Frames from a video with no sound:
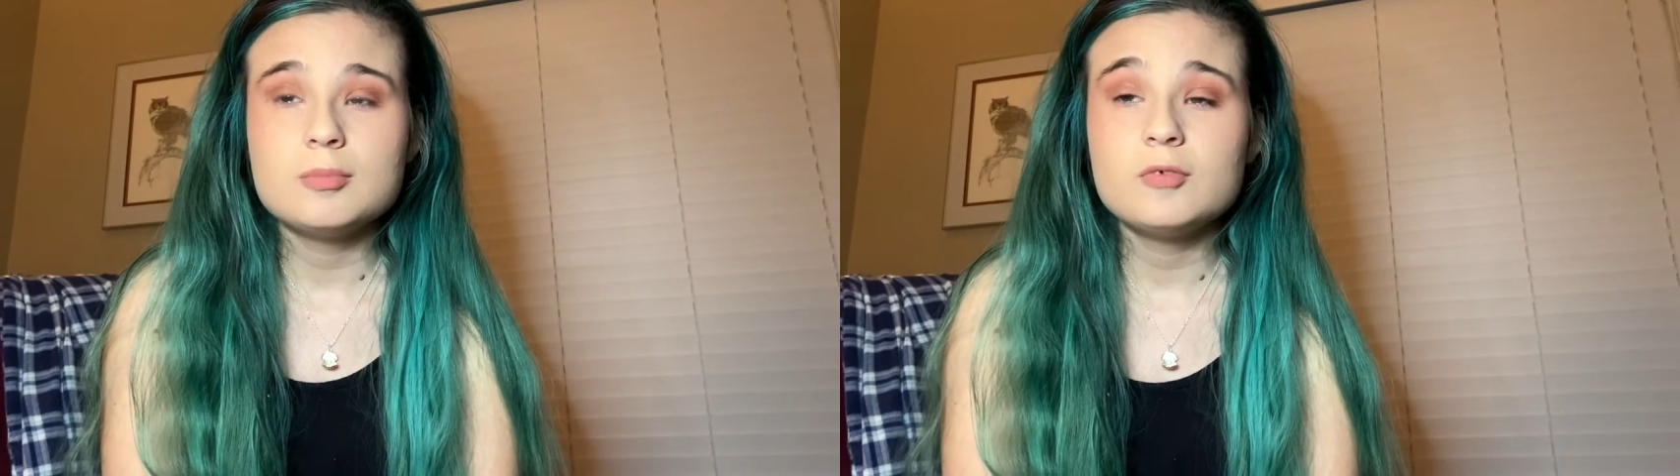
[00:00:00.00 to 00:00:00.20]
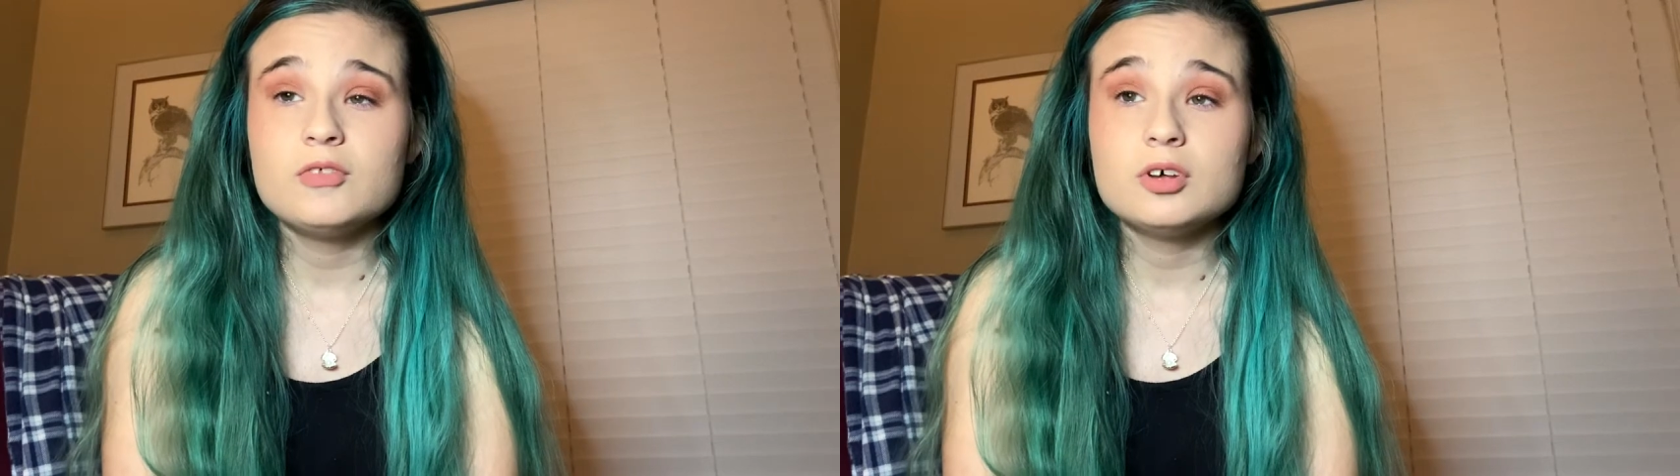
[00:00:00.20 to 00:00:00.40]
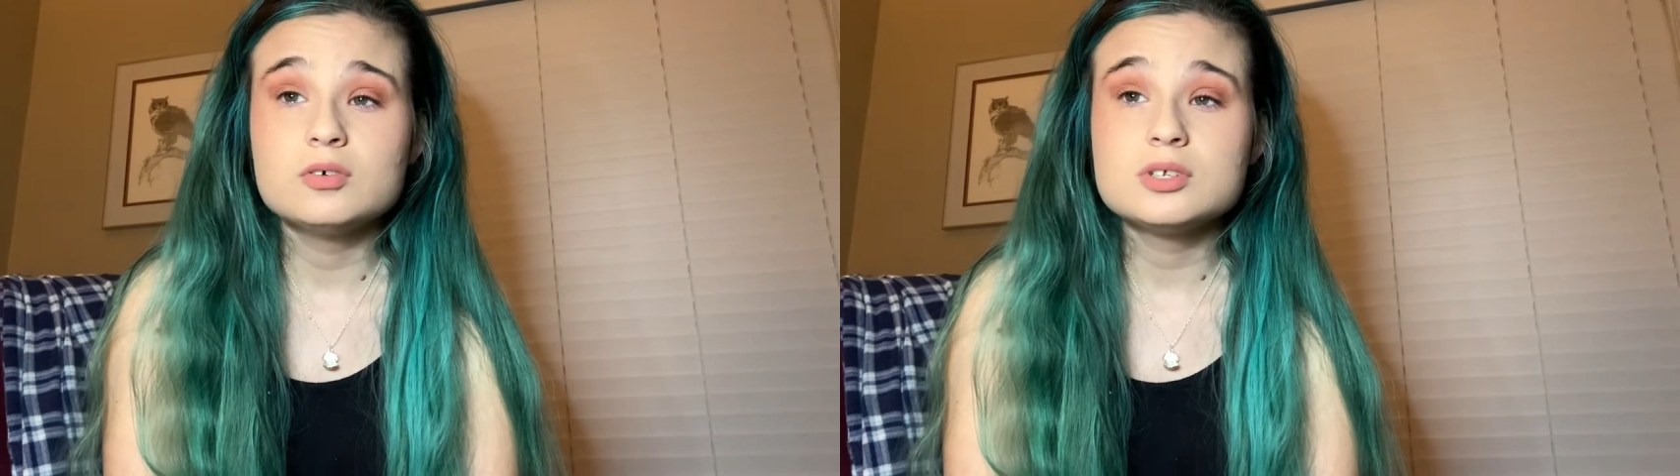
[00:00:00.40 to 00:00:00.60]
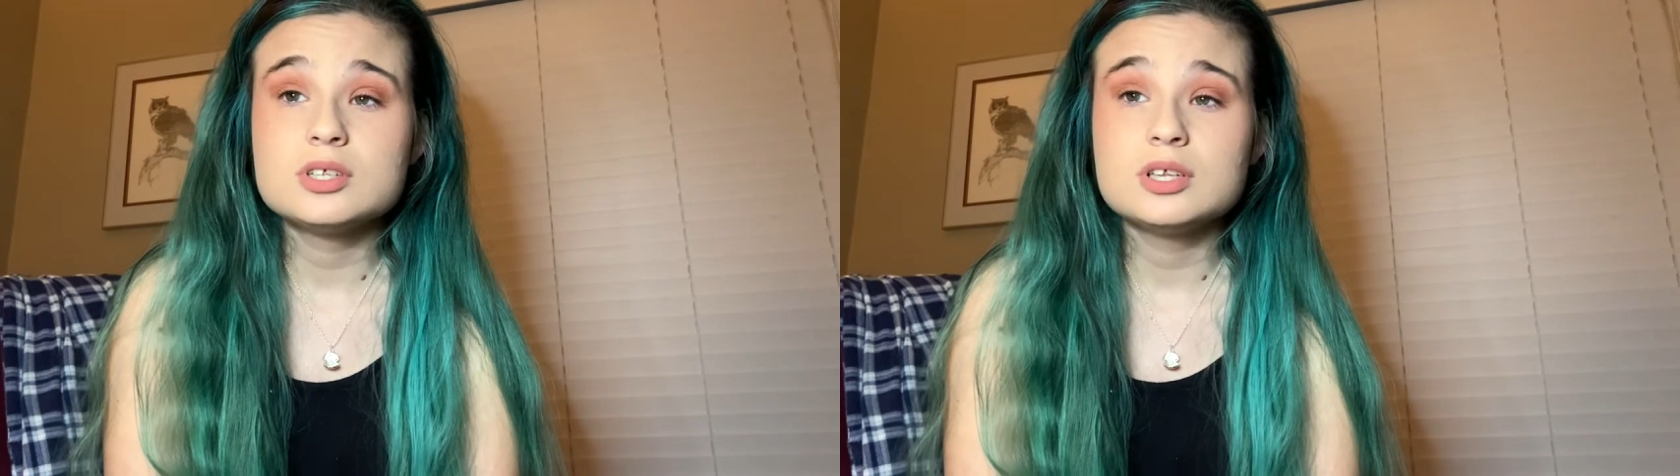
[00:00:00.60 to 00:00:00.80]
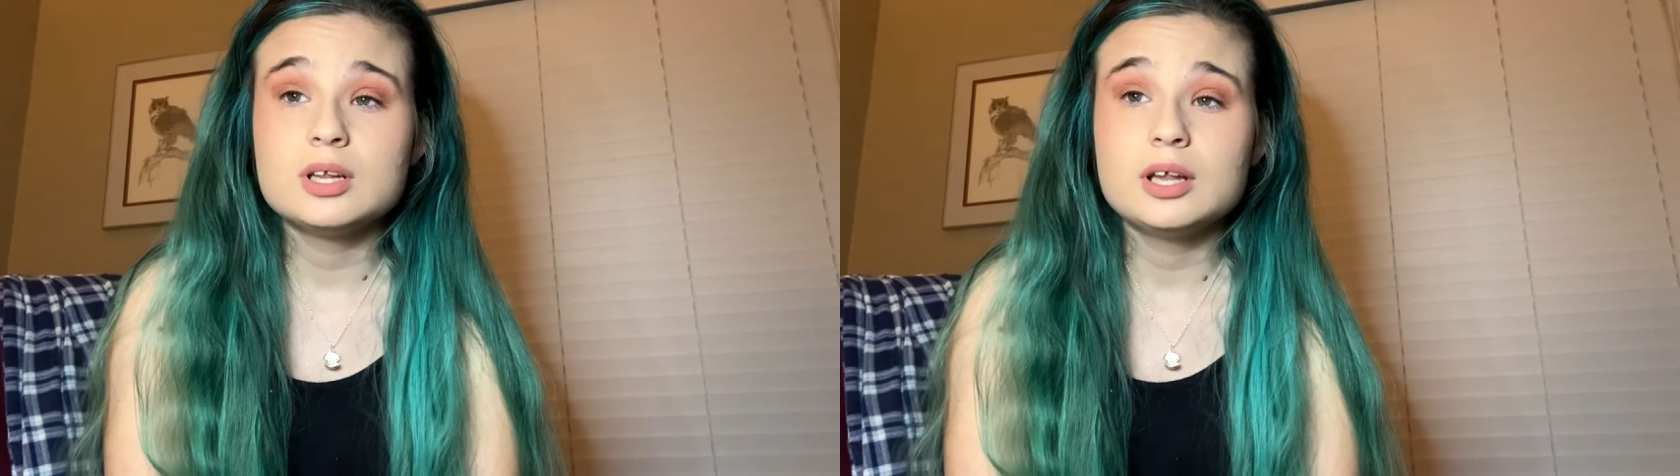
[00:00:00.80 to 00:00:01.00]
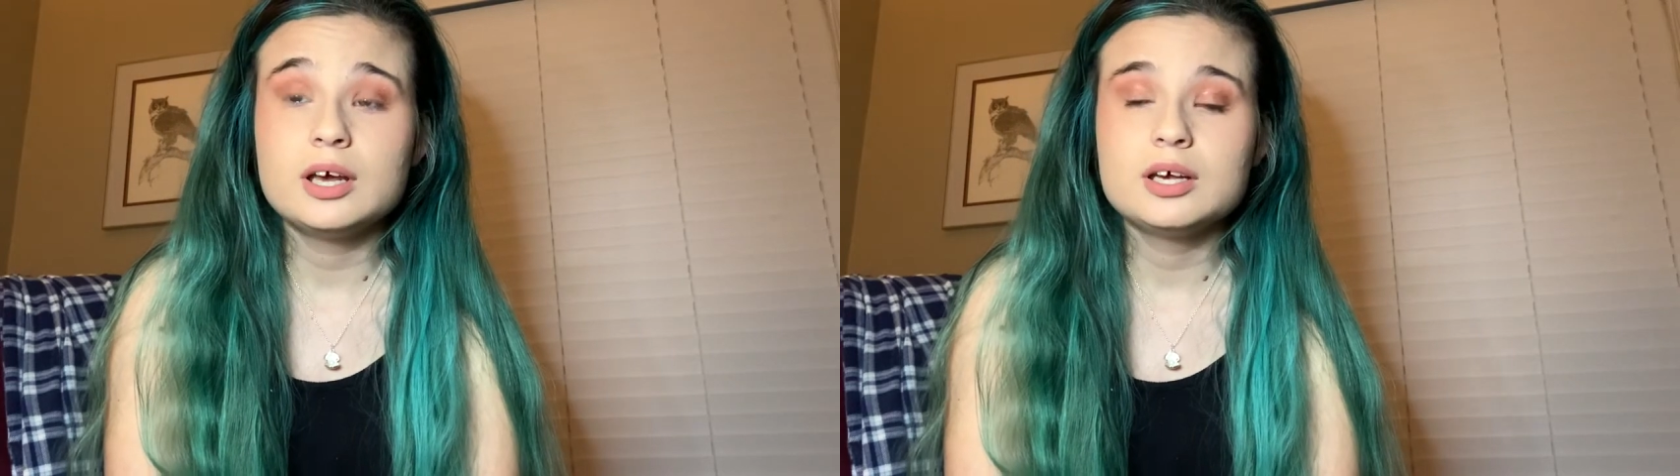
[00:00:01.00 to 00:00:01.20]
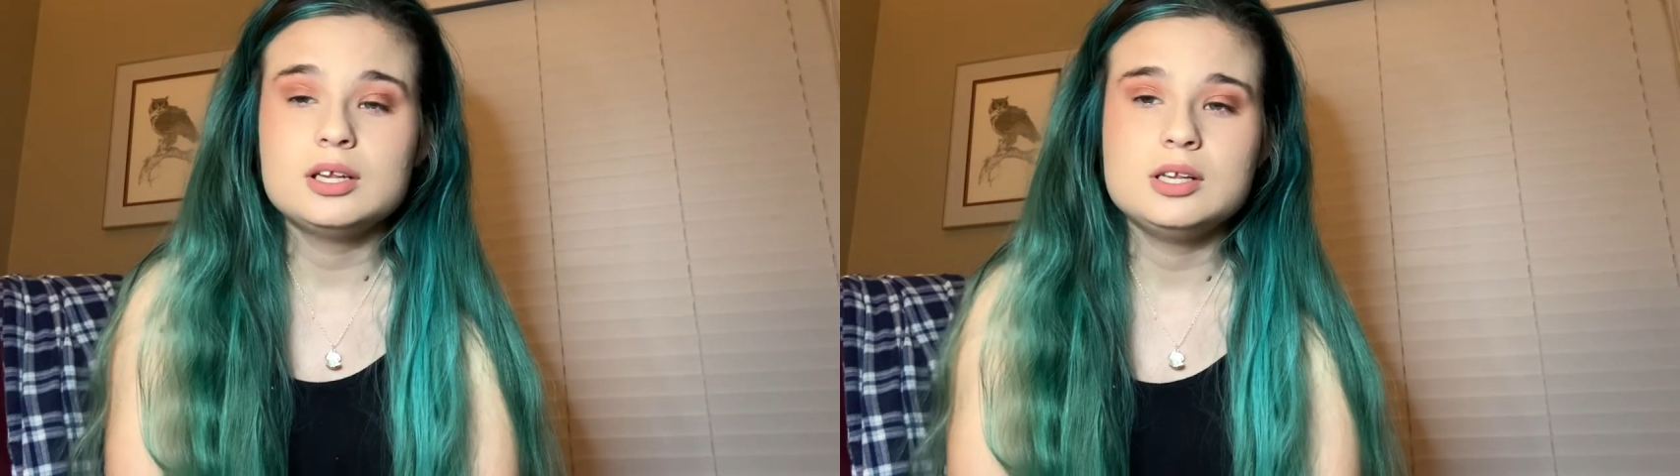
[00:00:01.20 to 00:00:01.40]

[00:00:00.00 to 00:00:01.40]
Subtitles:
of those, like,